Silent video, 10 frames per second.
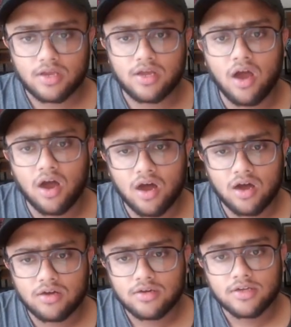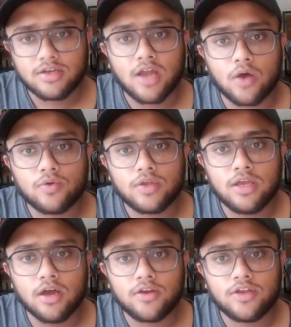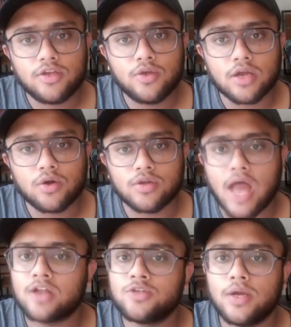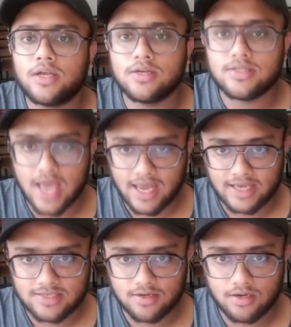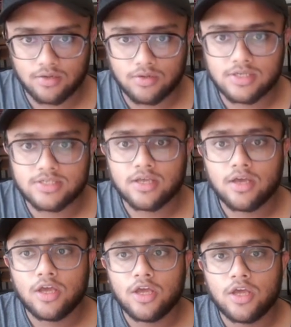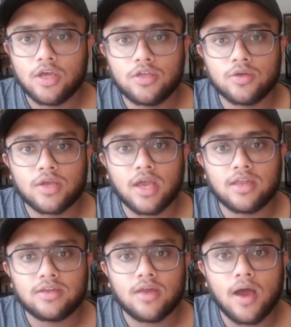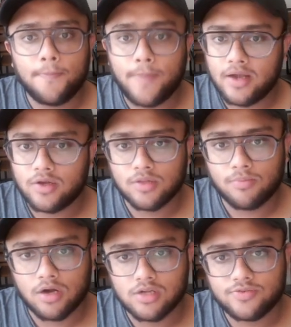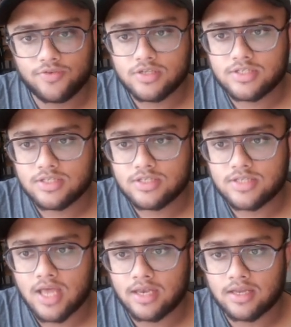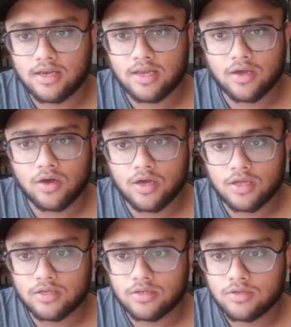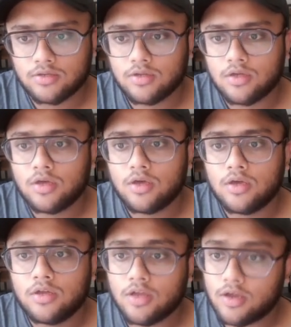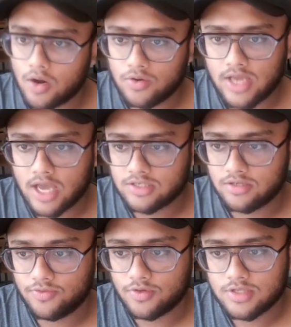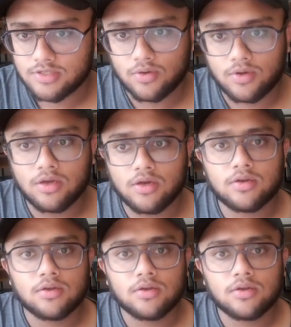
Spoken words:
now here you can go to actuators and external loads. You can append to the model's forces and click on the ground reaction forces out here,